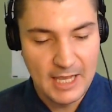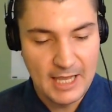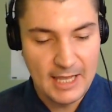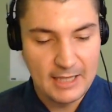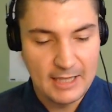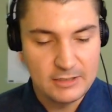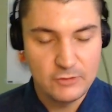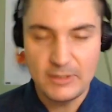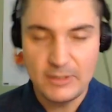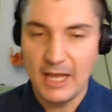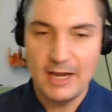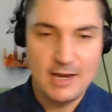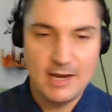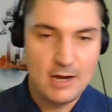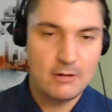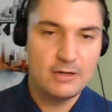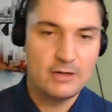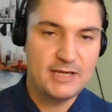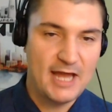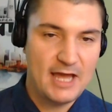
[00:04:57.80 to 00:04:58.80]
And you got
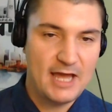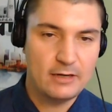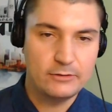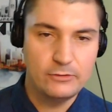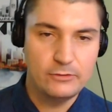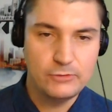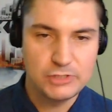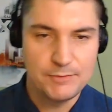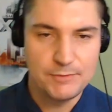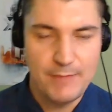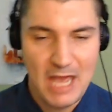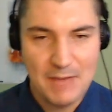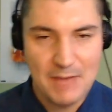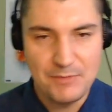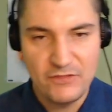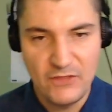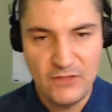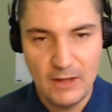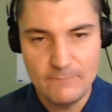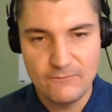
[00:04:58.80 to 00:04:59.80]
Aaron Donald, who's a
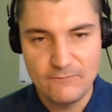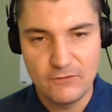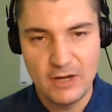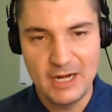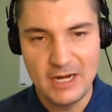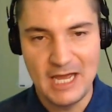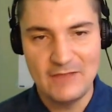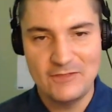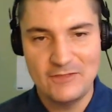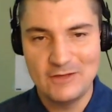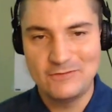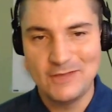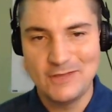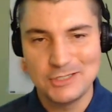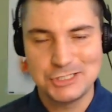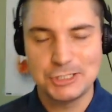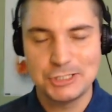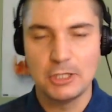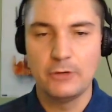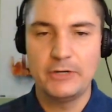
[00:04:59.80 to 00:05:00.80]
mammoth up front. I think
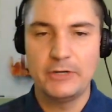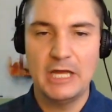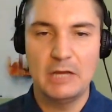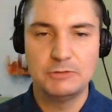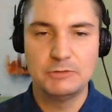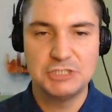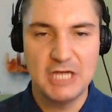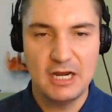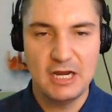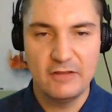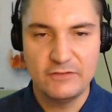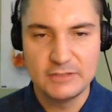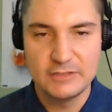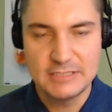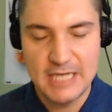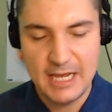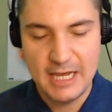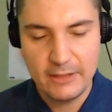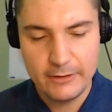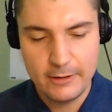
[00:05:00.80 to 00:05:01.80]
they slow down
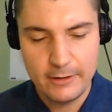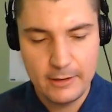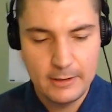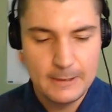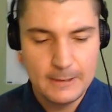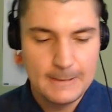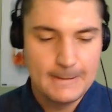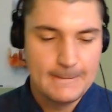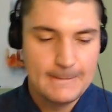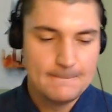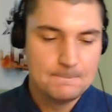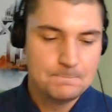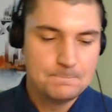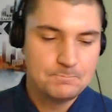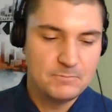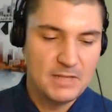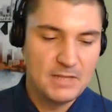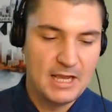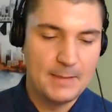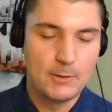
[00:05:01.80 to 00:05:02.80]
Jonathan Taylor,
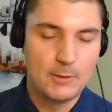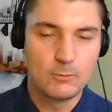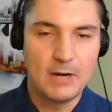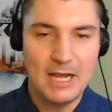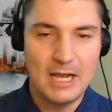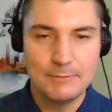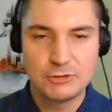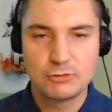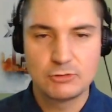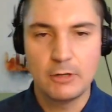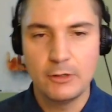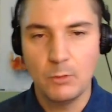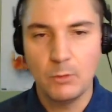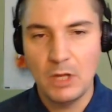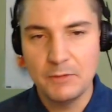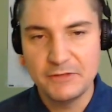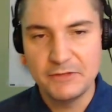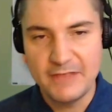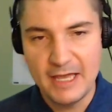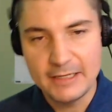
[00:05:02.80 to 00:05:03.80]
and the Rams run
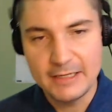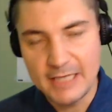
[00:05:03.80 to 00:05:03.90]
away with